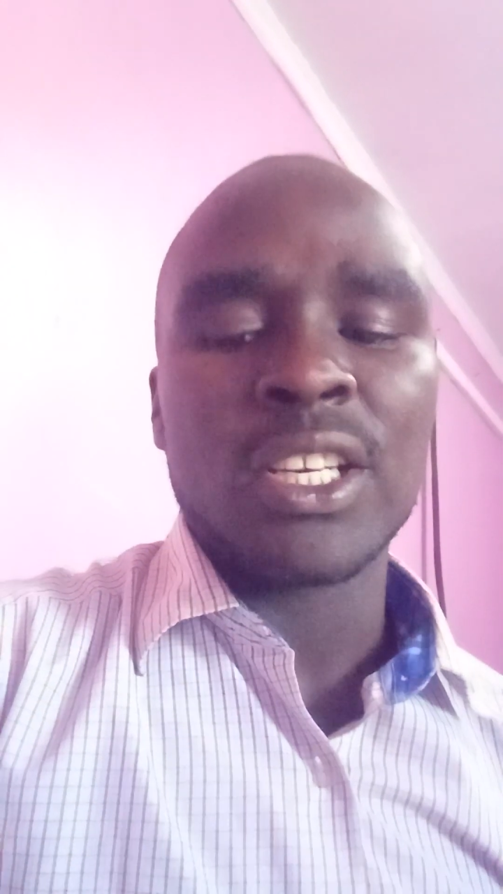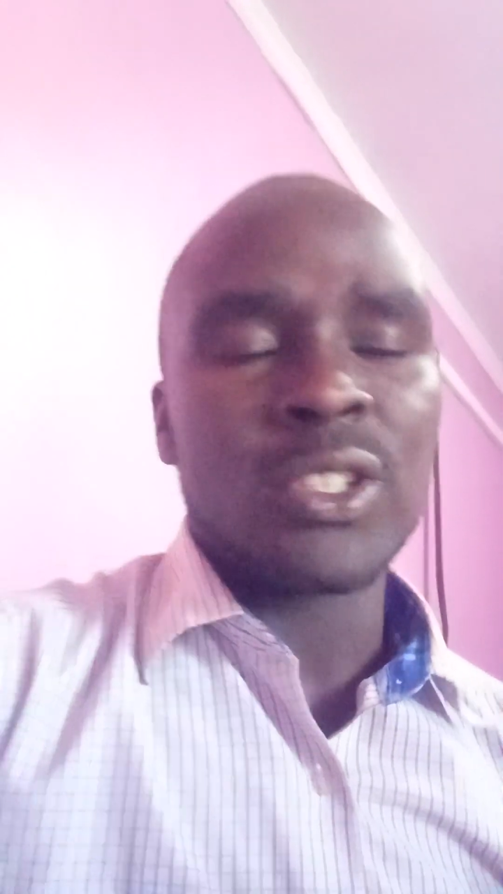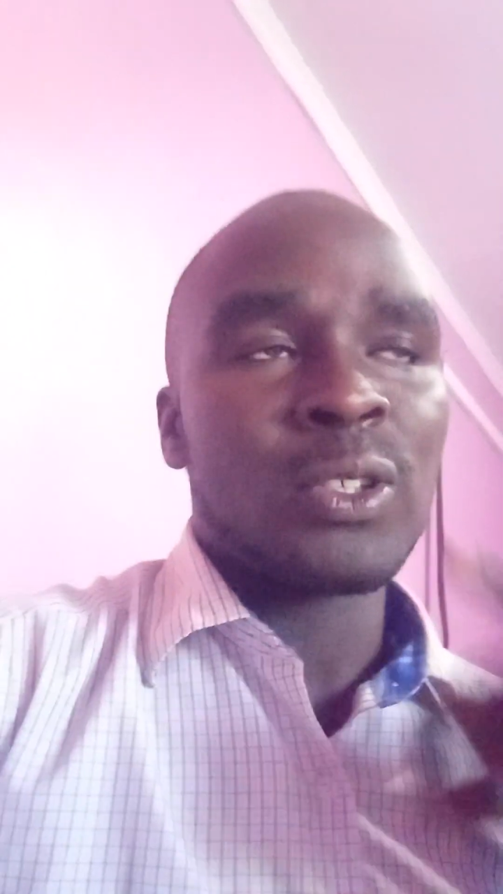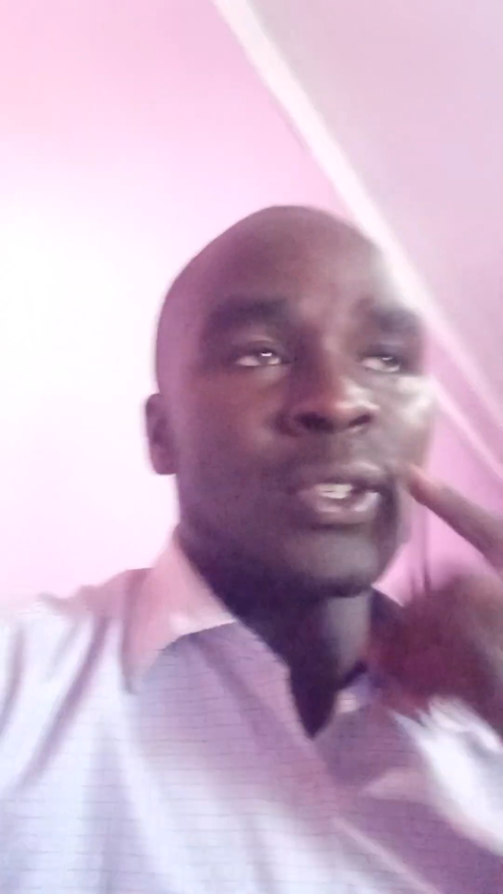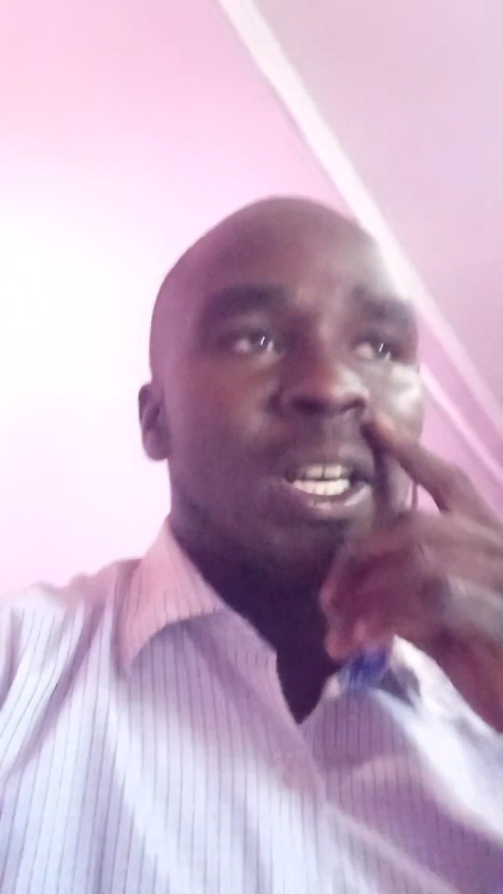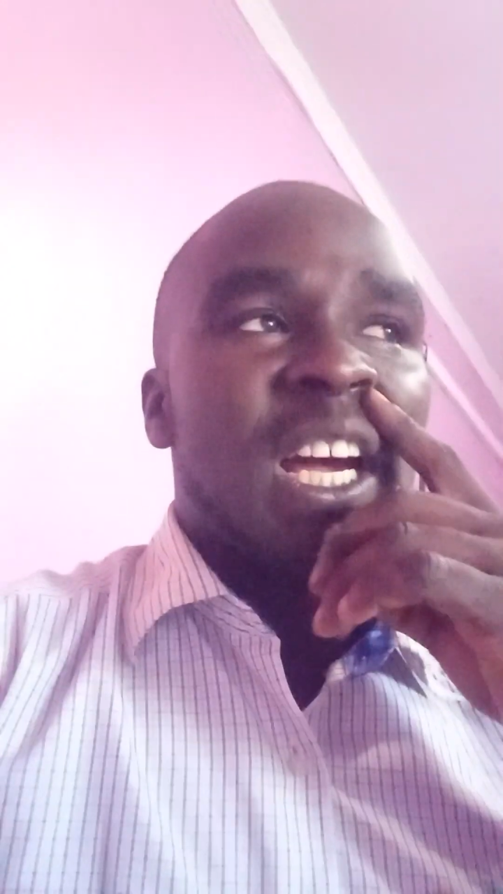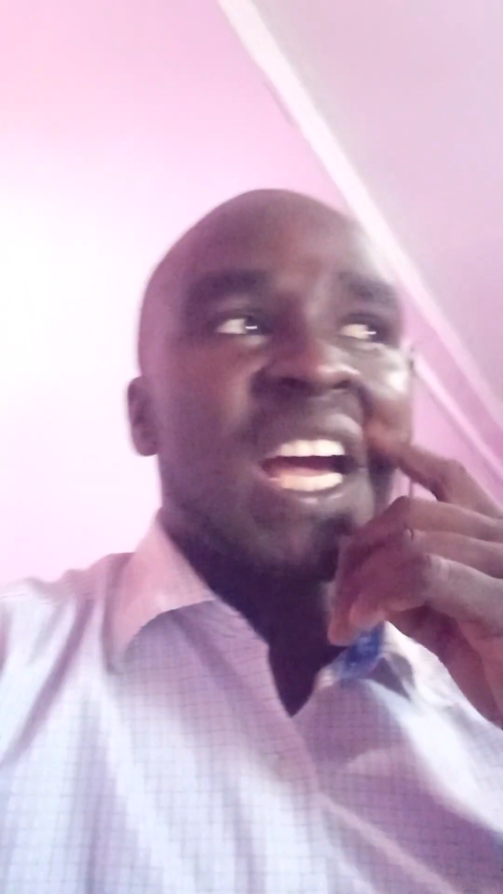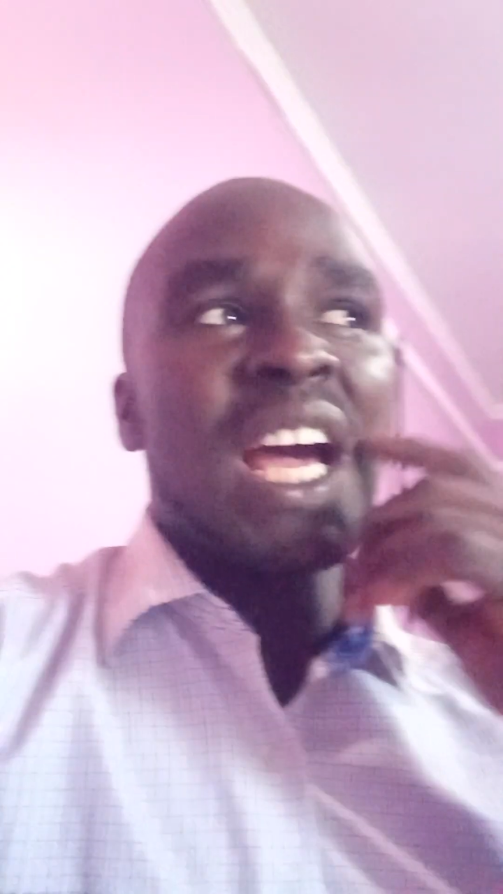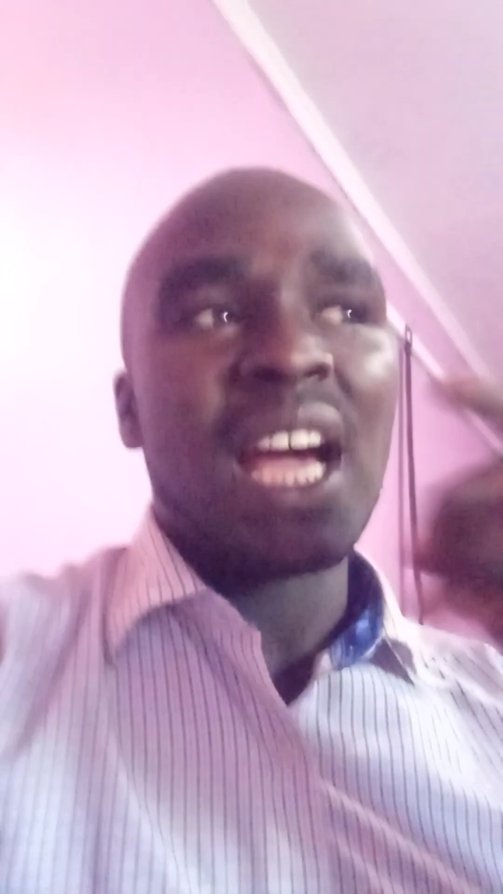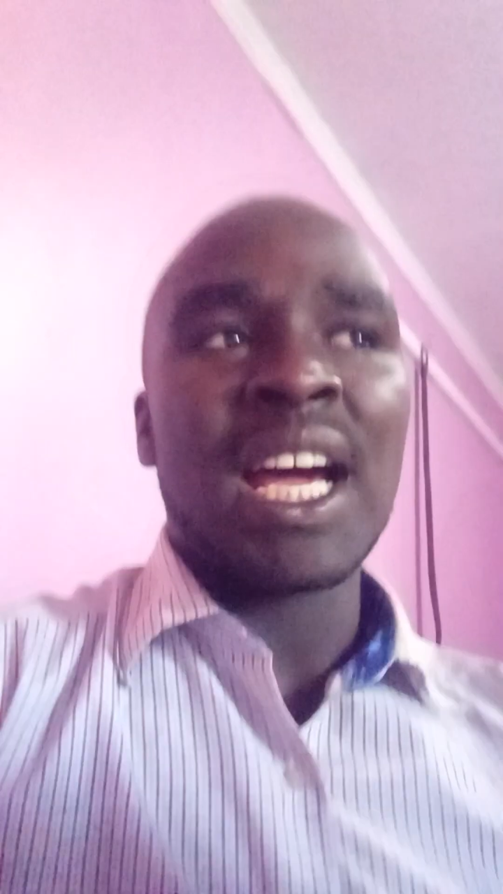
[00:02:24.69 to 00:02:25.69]
So
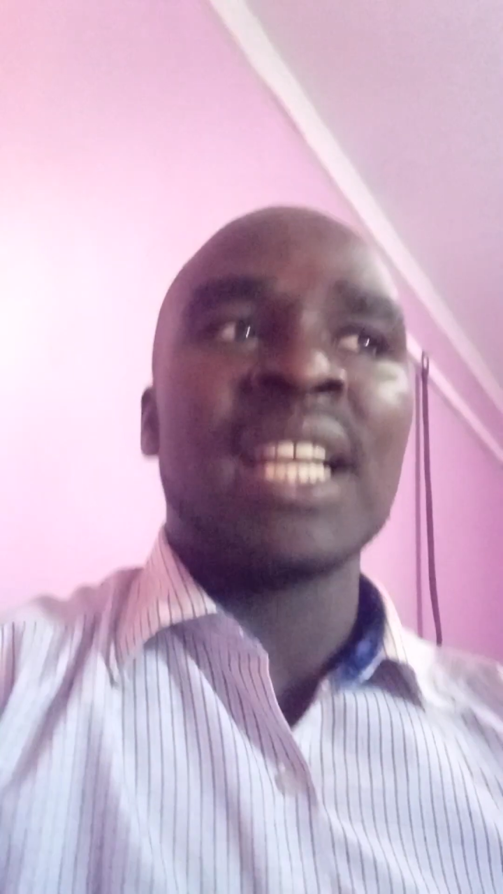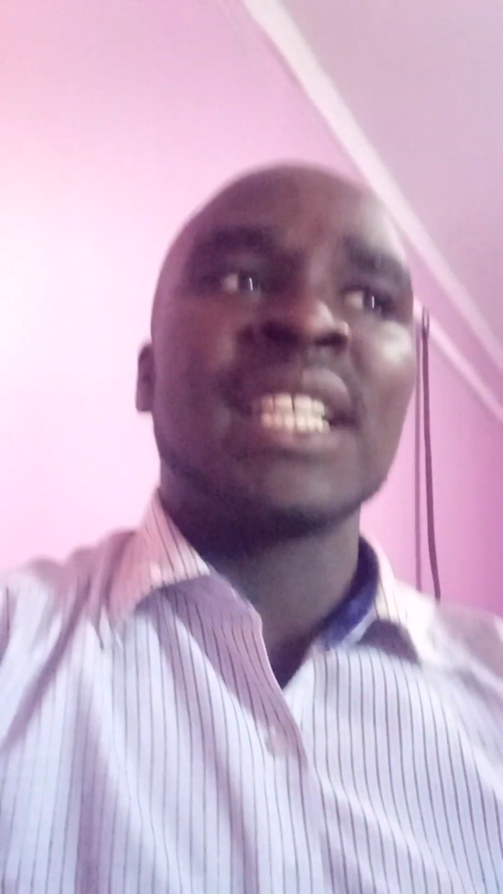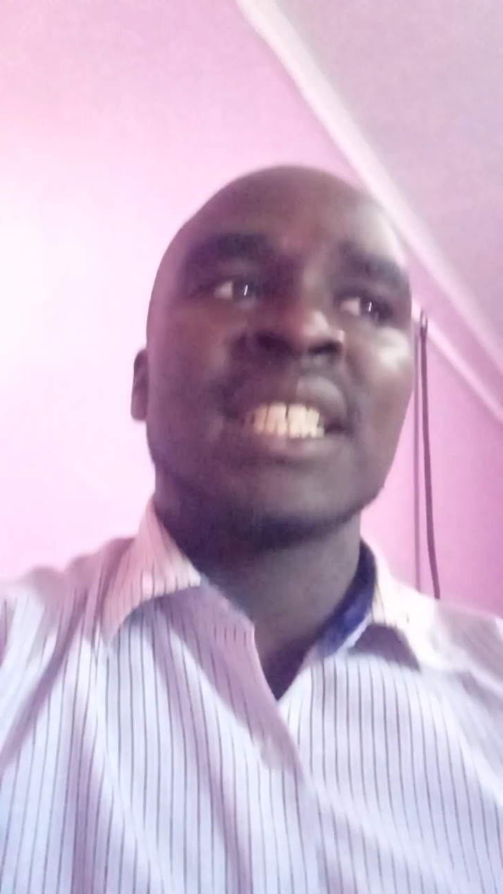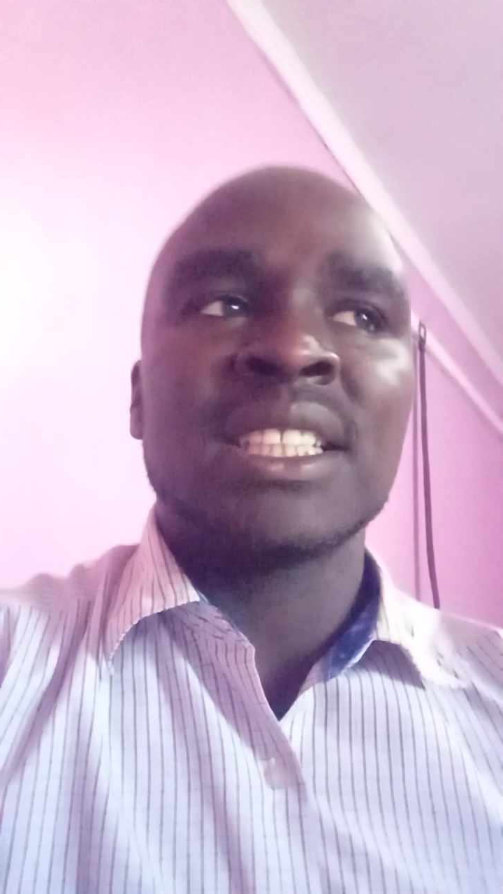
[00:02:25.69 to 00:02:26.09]
under